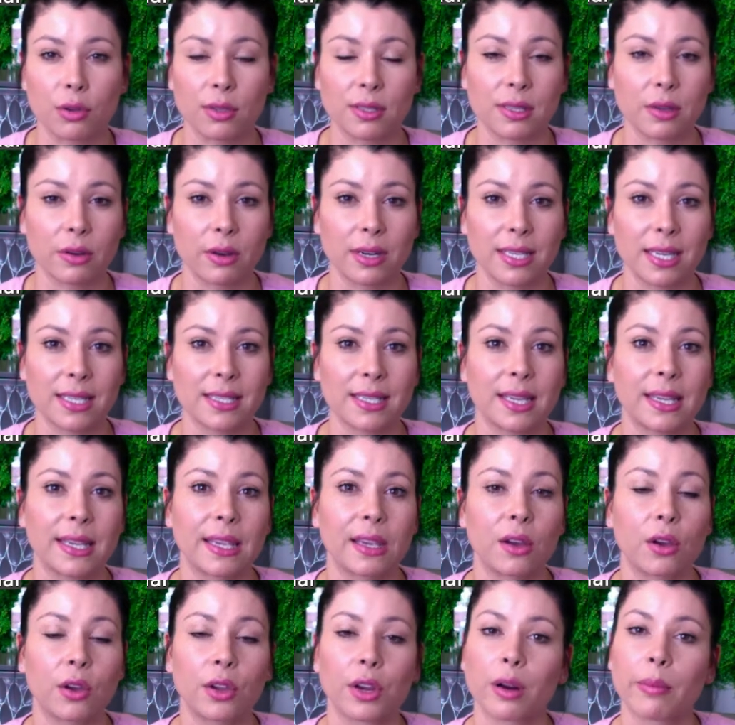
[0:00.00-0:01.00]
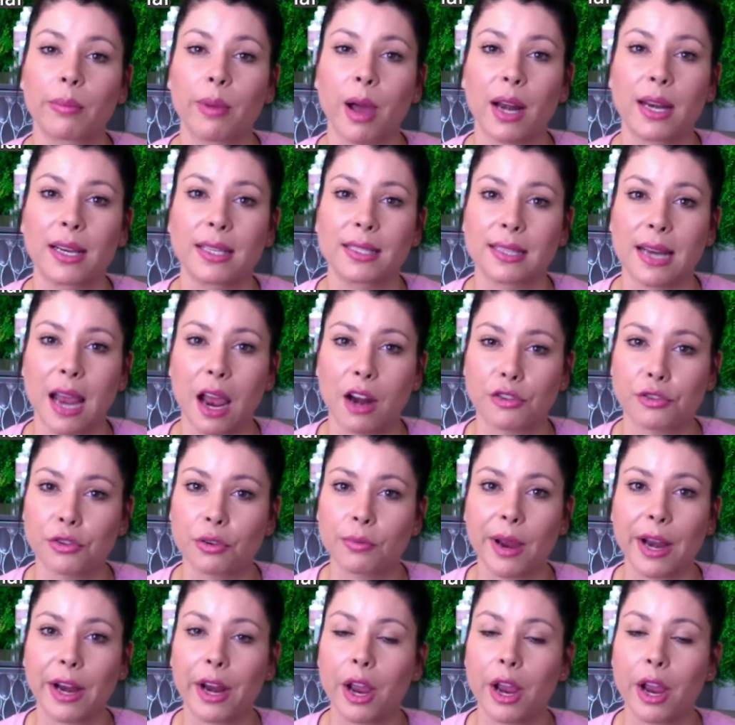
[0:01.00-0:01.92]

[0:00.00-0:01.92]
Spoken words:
So it doesn't kill your body's natural